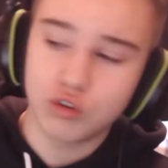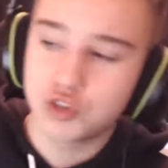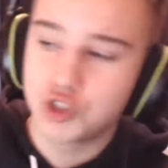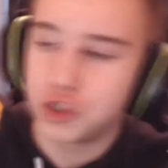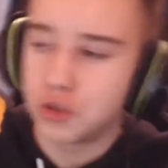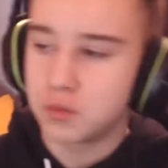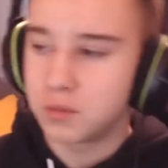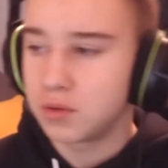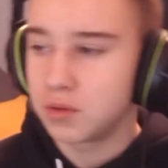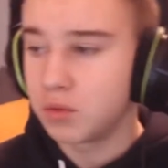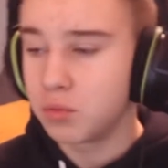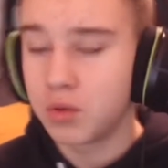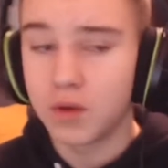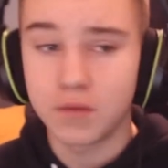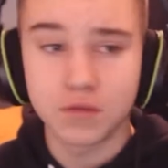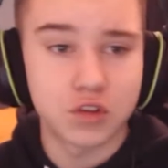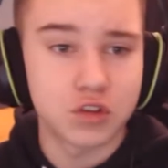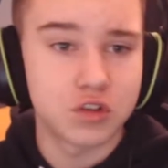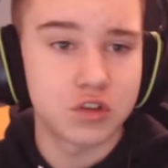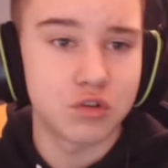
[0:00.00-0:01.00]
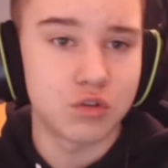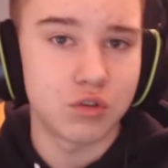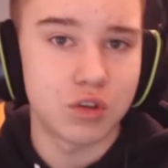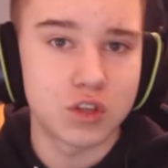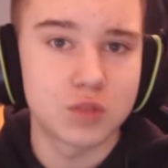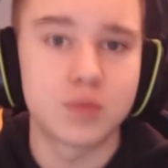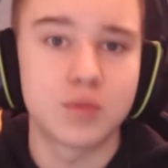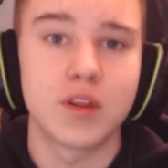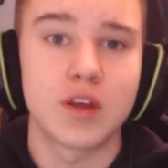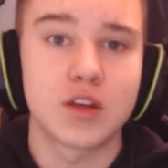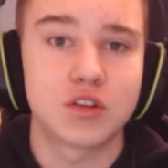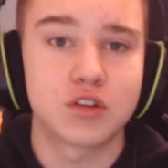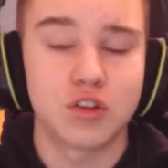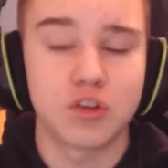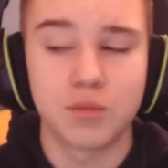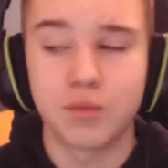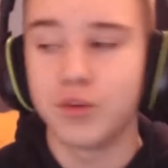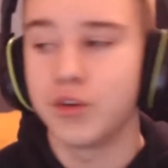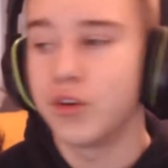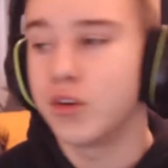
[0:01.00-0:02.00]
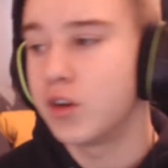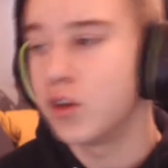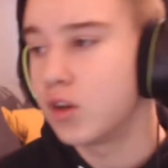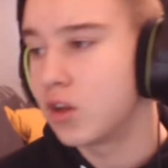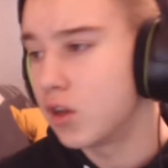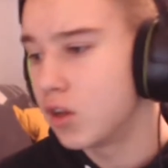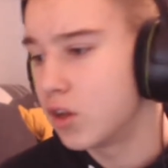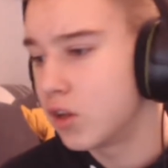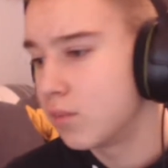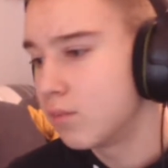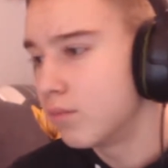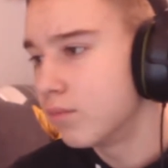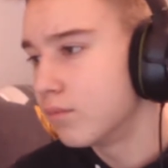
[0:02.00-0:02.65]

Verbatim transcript: had to clutch up. We obviously still lost, but that's not the point.